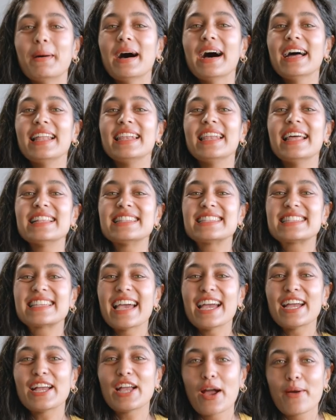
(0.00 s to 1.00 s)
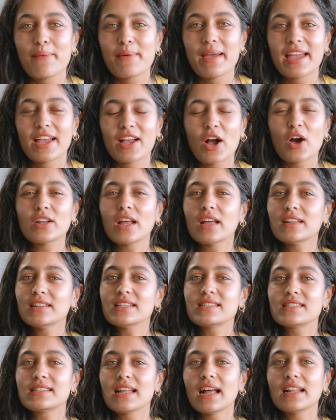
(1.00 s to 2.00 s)
But let's get going on
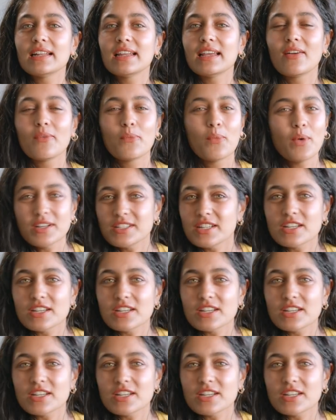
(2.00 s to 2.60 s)
understanding what